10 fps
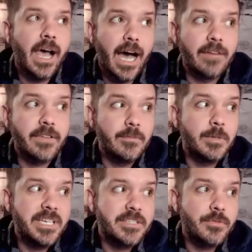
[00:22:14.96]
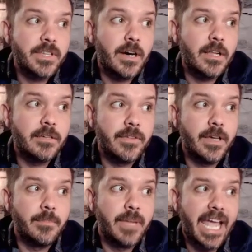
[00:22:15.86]
I've come to peace with all of
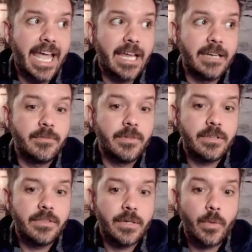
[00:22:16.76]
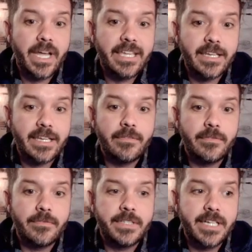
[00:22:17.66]
them. And the way that
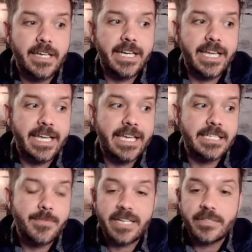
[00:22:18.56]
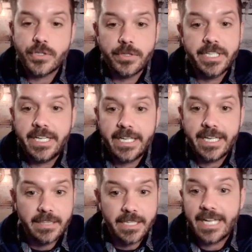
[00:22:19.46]
I've done it is by treating
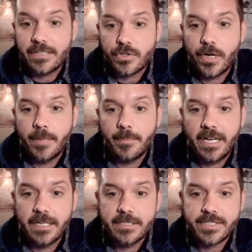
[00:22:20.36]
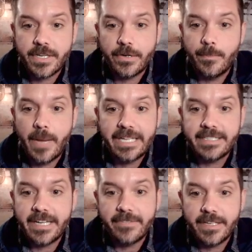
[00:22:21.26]
it like trauma. So my
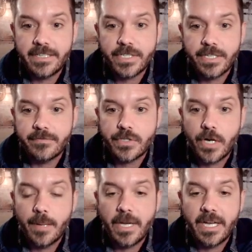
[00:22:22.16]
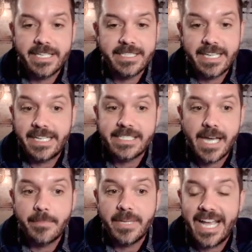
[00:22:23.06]
definition of trauma is
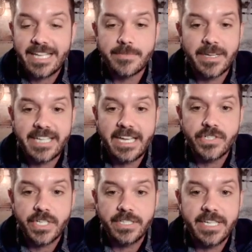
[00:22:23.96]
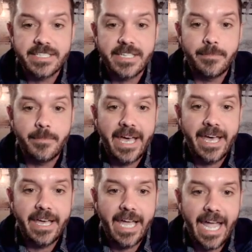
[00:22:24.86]
anytime an expectation isn't met.